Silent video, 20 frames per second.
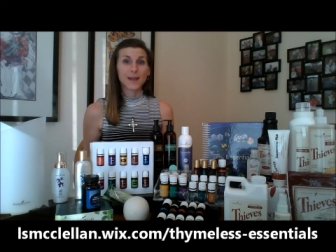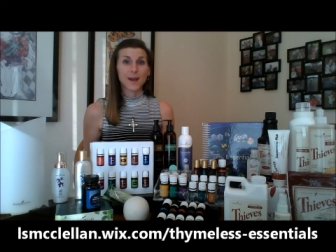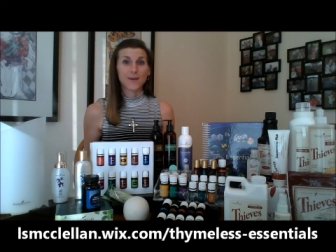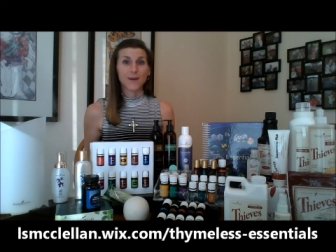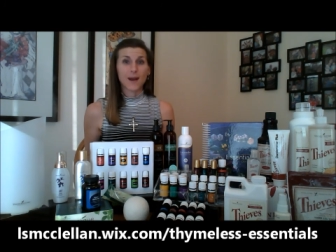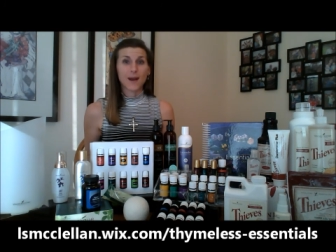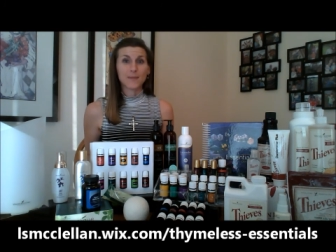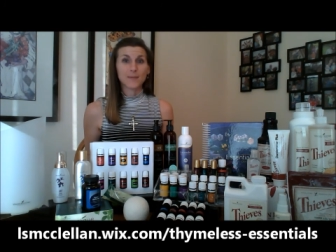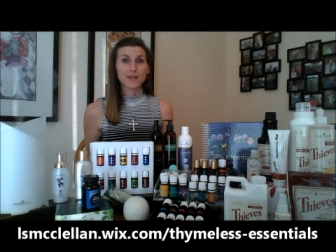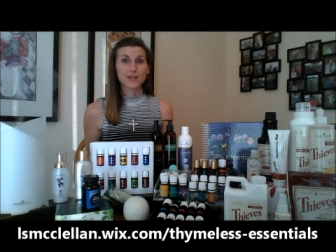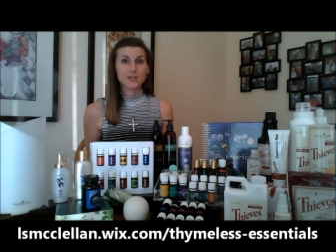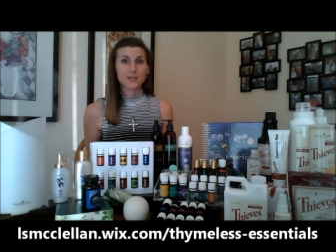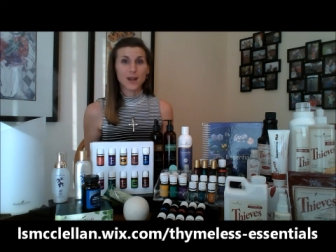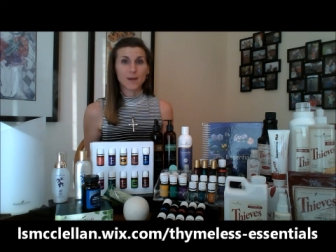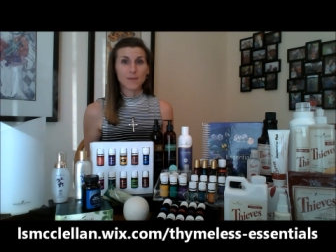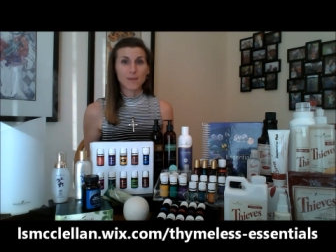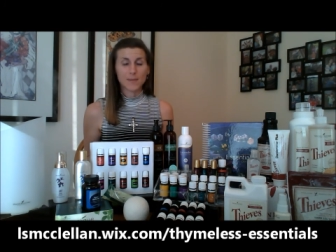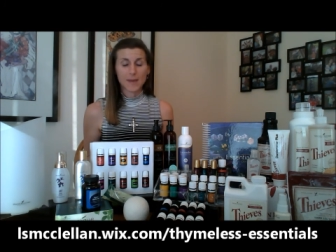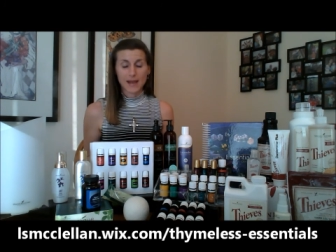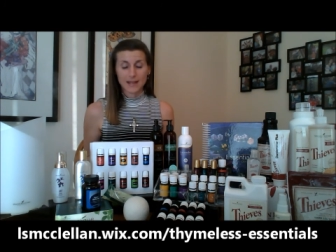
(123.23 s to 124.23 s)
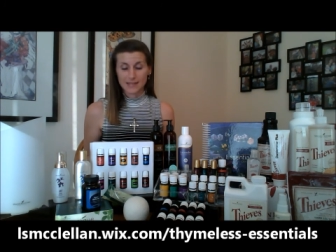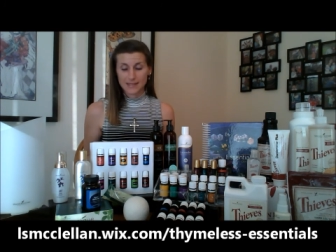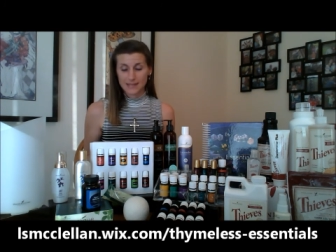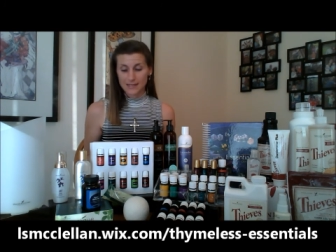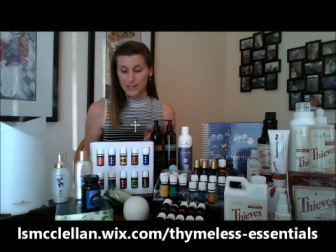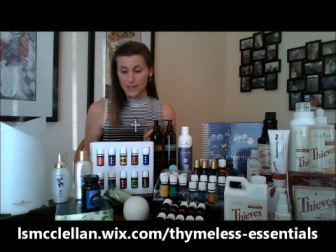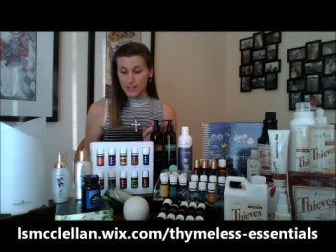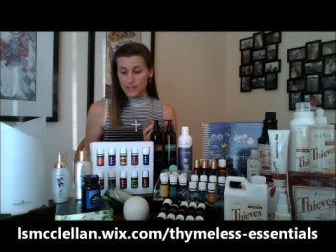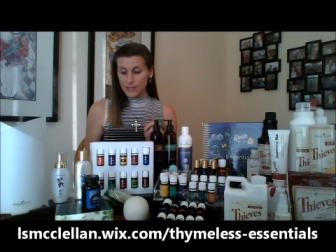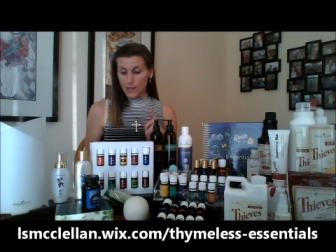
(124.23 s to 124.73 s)
I'm going to try my
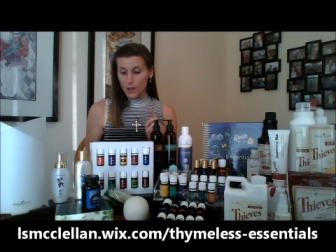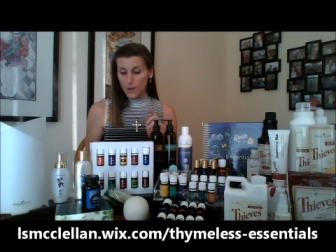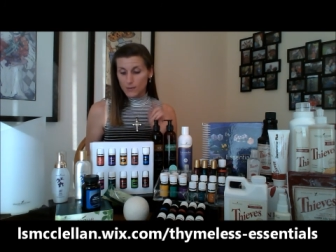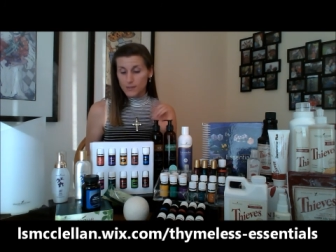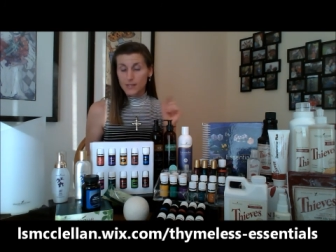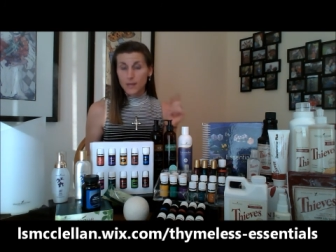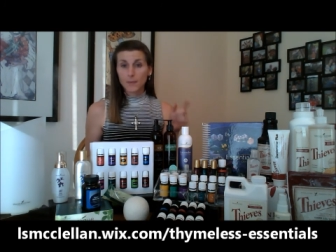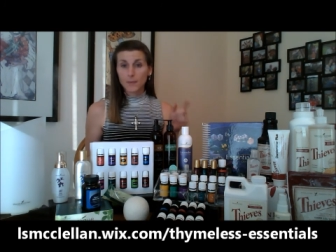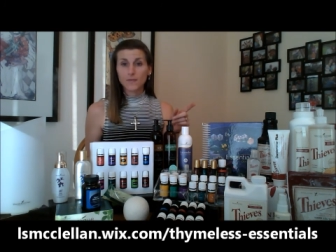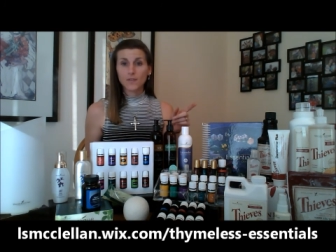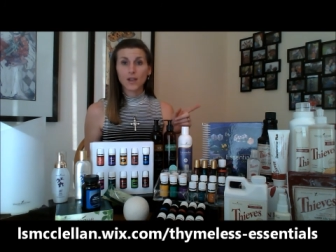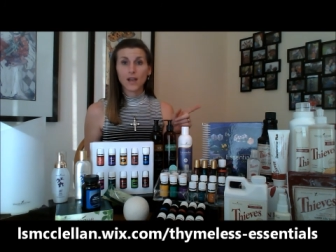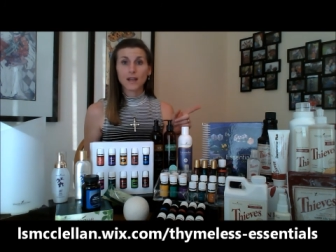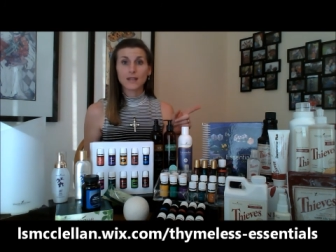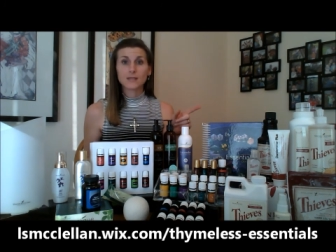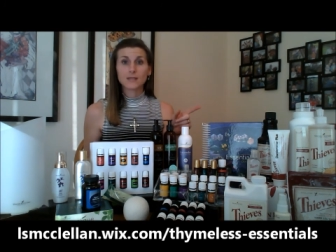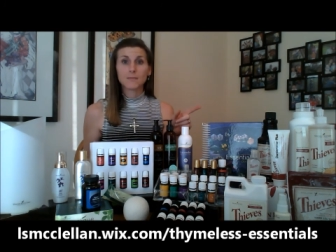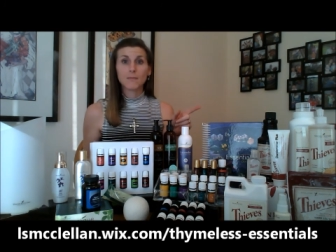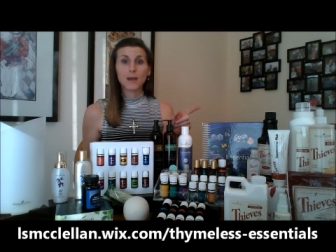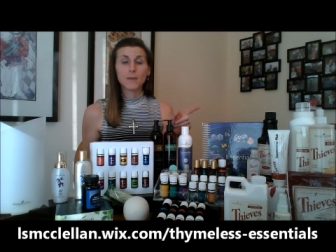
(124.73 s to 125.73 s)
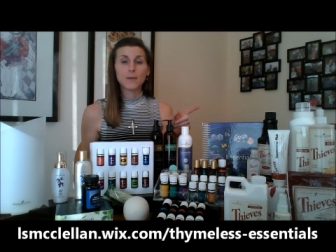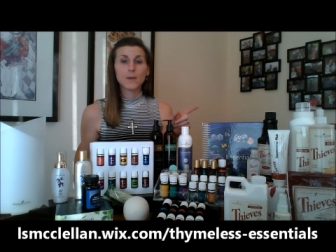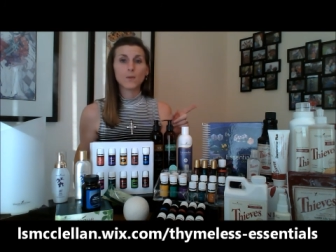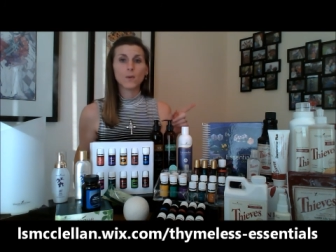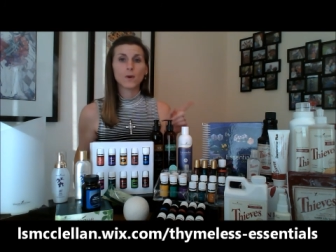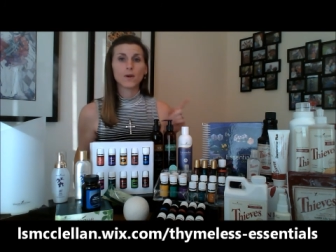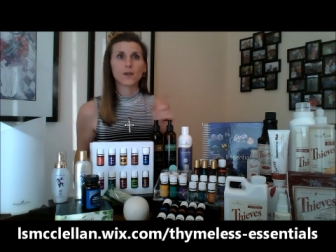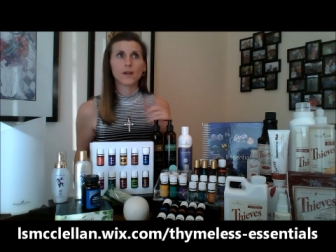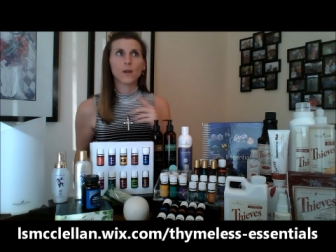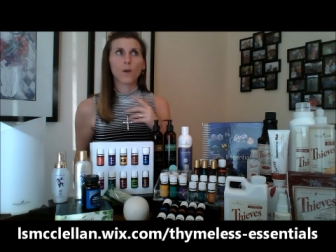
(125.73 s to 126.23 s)
best. So some of you guys might be
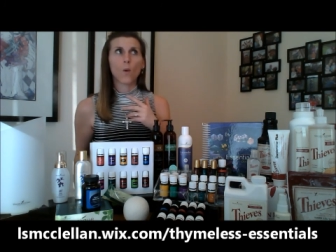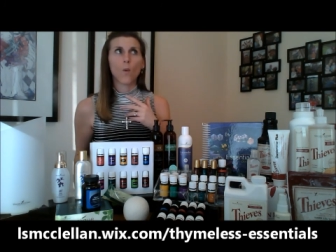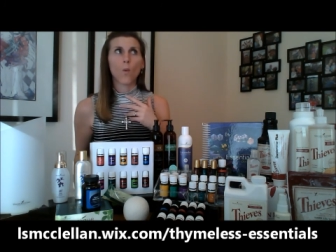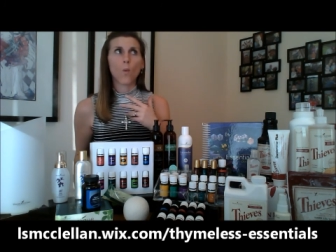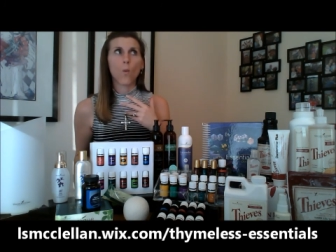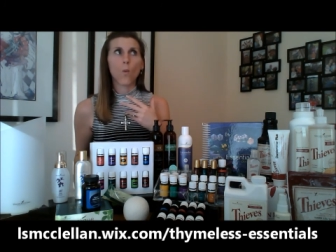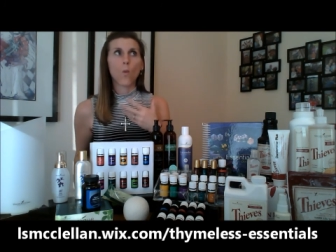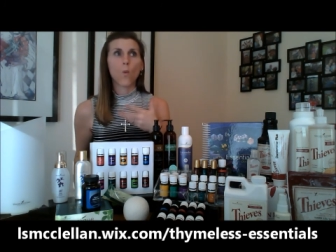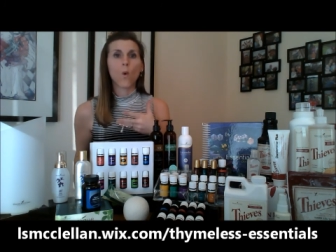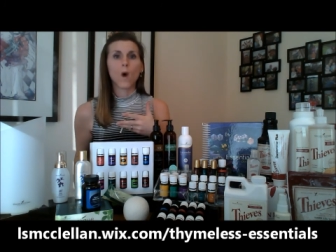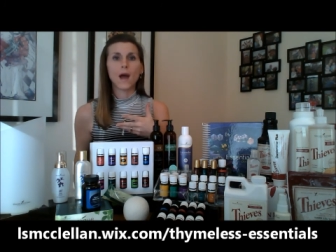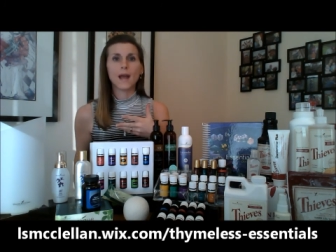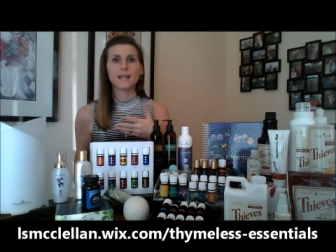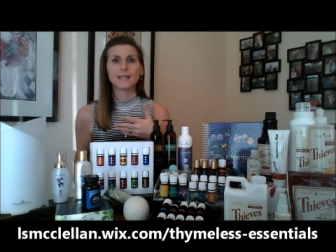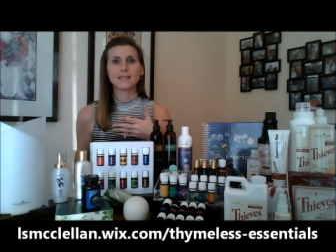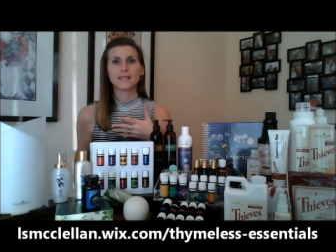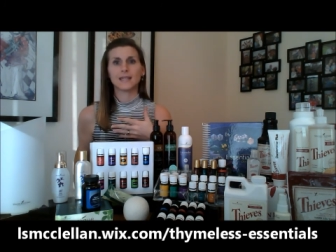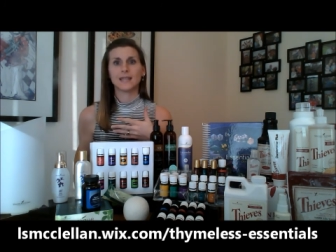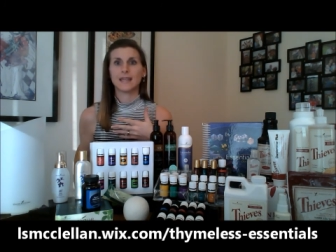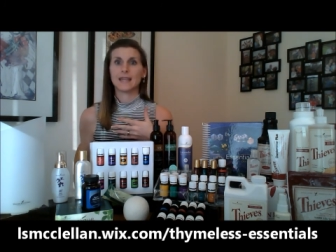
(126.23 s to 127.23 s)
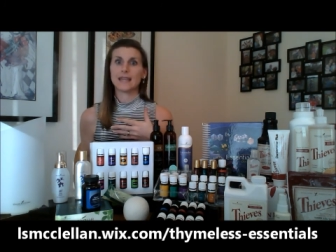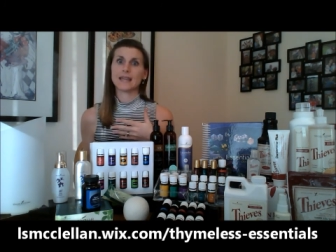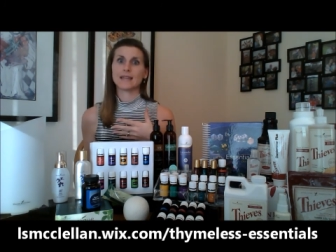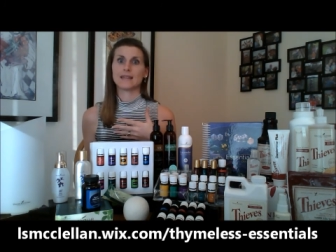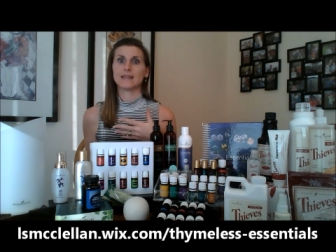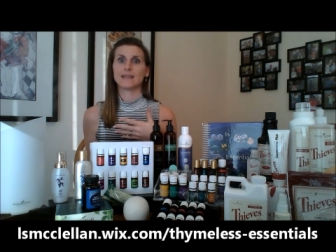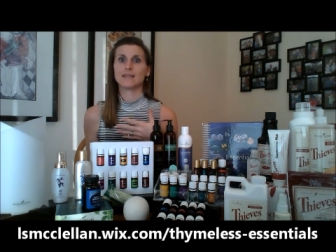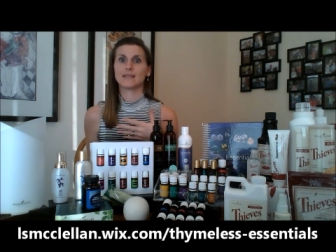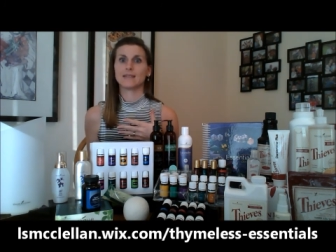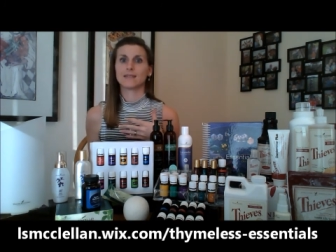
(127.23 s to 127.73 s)
wondering, what
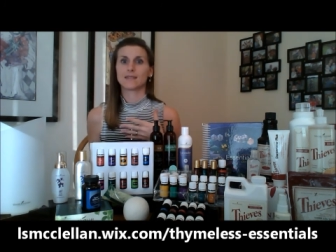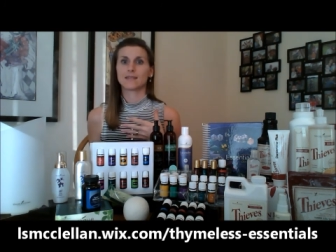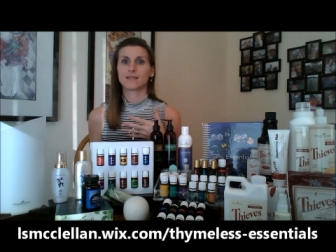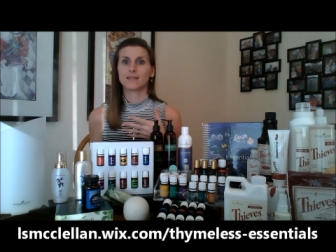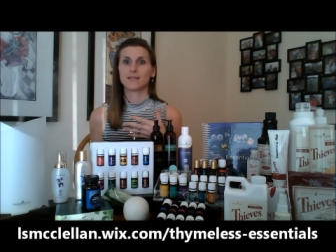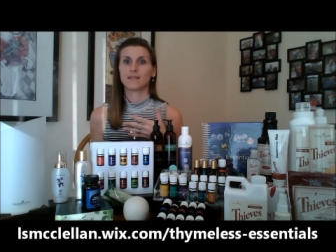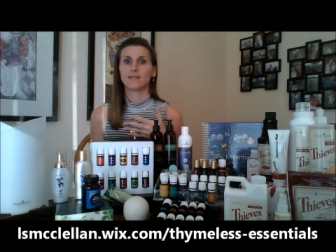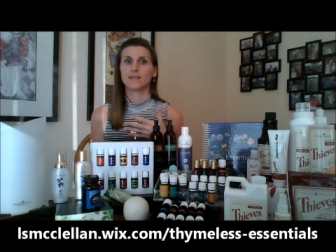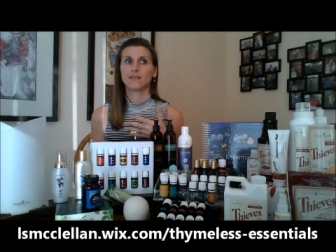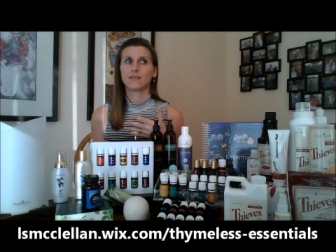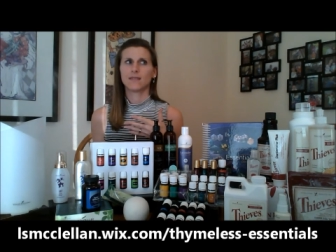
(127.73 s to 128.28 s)
is